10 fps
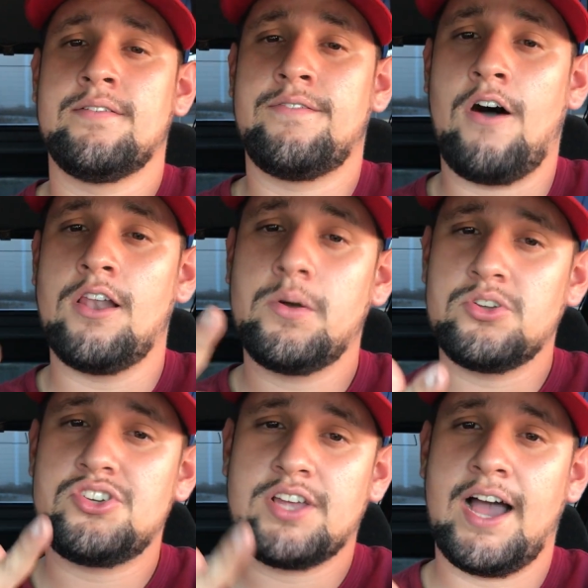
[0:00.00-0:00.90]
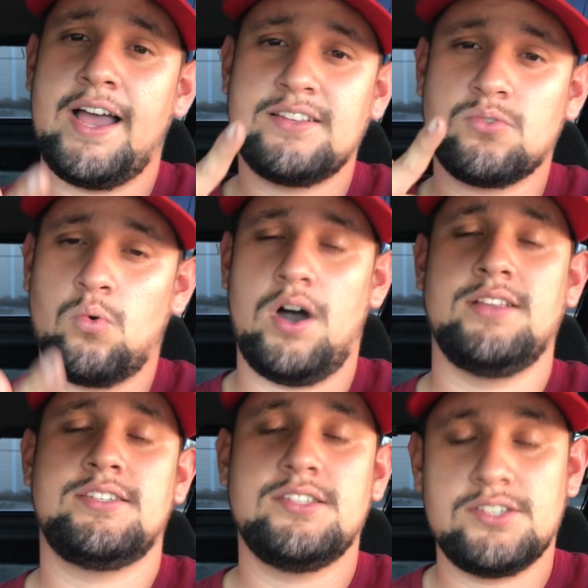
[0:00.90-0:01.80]
Follow what you guys
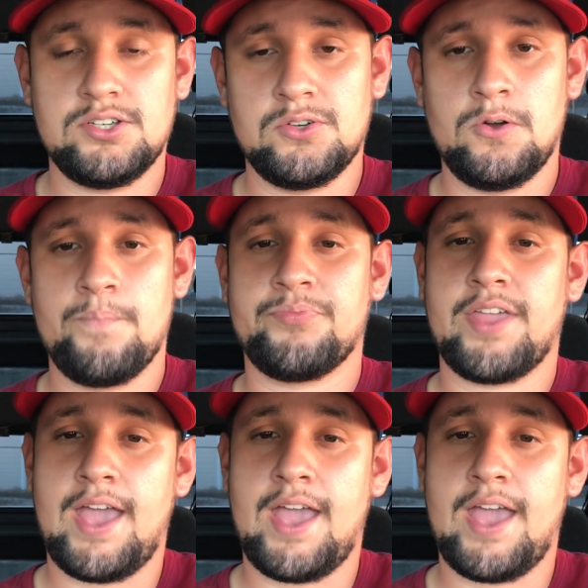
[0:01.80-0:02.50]
want to do.